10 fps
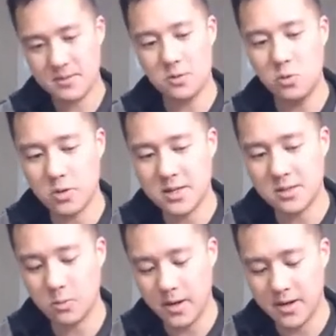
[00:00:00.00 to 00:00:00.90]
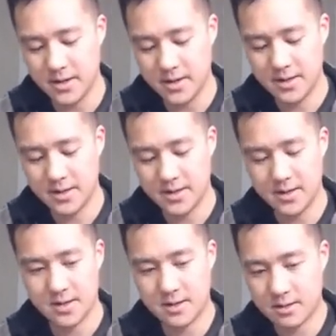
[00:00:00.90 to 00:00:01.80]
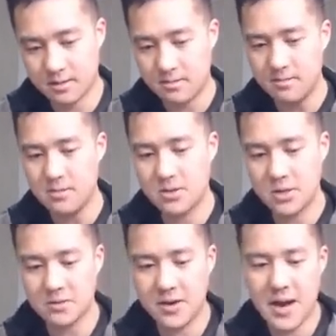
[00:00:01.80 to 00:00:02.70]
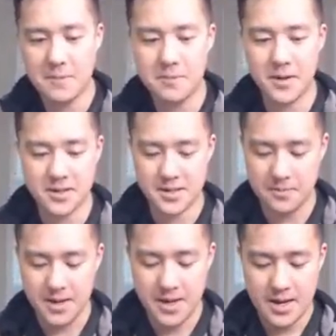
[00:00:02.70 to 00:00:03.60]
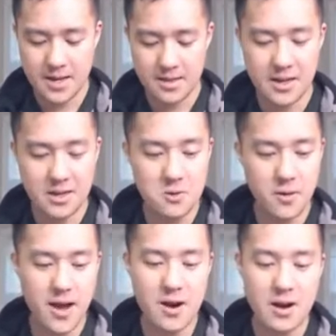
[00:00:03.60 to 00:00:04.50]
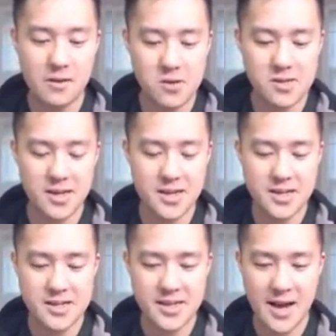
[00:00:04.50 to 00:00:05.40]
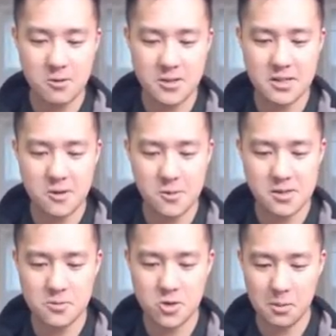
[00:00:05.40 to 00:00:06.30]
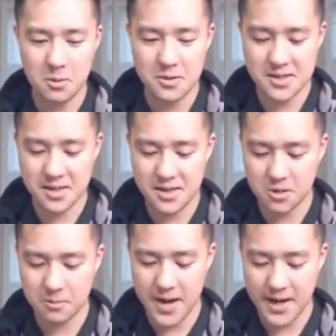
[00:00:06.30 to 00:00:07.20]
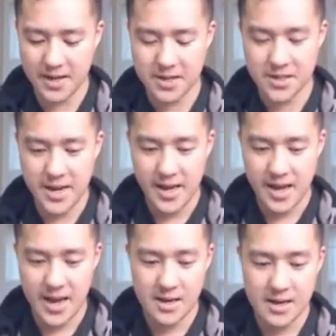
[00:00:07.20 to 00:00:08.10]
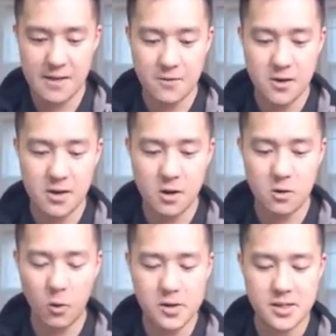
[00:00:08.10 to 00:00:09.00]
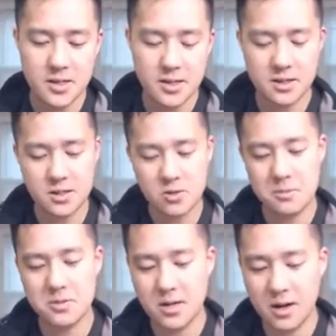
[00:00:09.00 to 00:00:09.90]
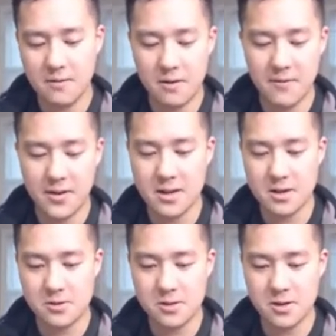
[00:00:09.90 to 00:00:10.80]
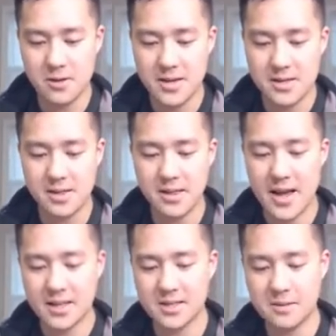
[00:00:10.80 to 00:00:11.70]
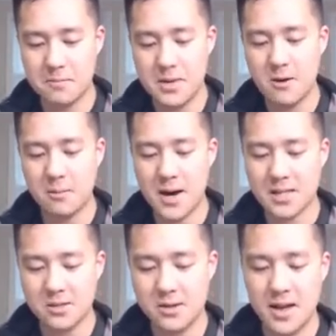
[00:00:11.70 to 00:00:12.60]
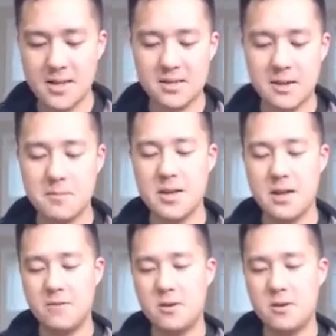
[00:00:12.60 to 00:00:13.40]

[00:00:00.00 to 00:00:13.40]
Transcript: Ooh, that's a win. So I was very happy to pick this up. Thank you, Eric, for sending this out. There was some trouble with his initial package. And yeah, if you didn't know, always in the description of our videos, there is that P.O. box. You can send me if you